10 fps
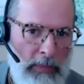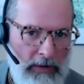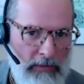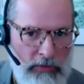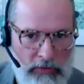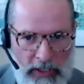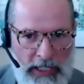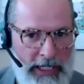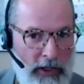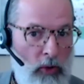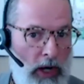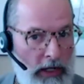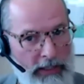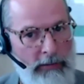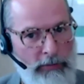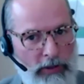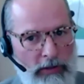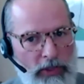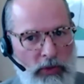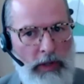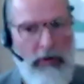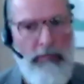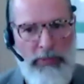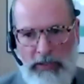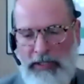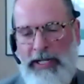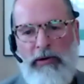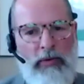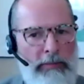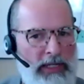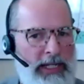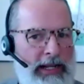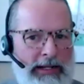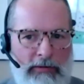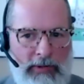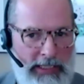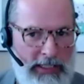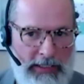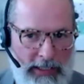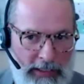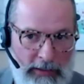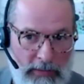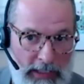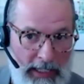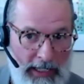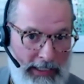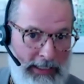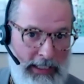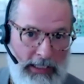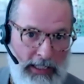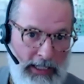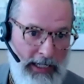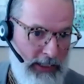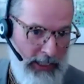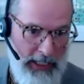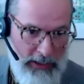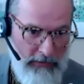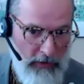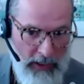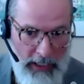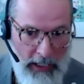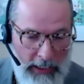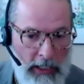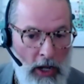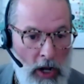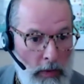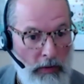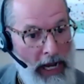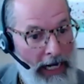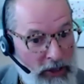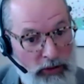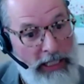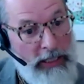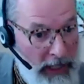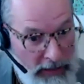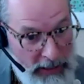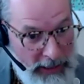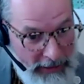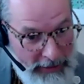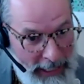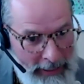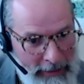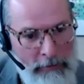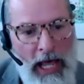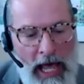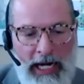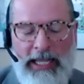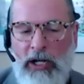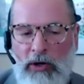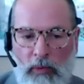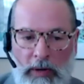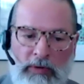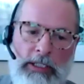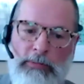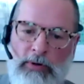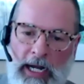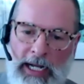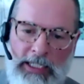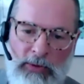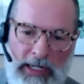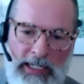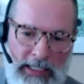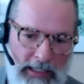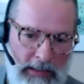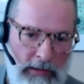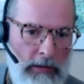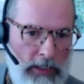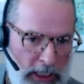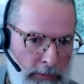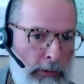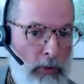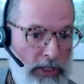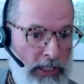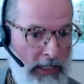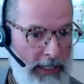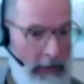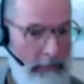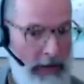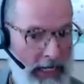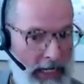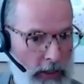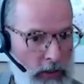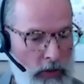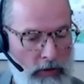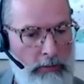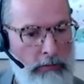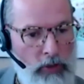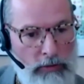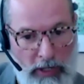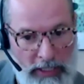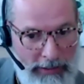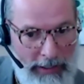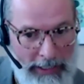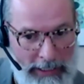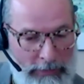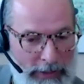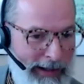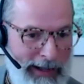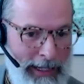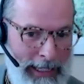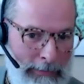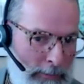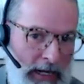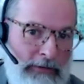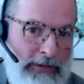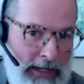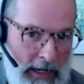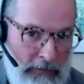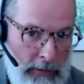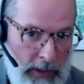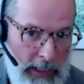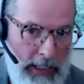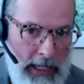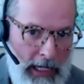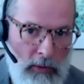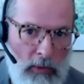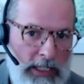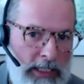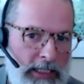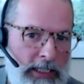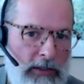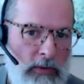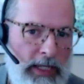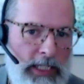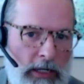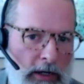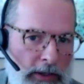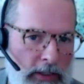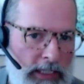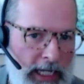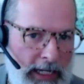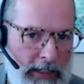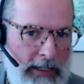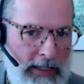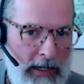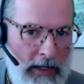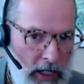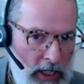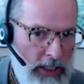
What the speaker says: but it was really an equality approach. We were building and replicating the racist systems that had existed in education for eons. We were adding transparency to that. And I think we were surprised when it didn't disproportionately impact those who had been most marginalized, but it benefited everybody. And it wasn't until we saw those data that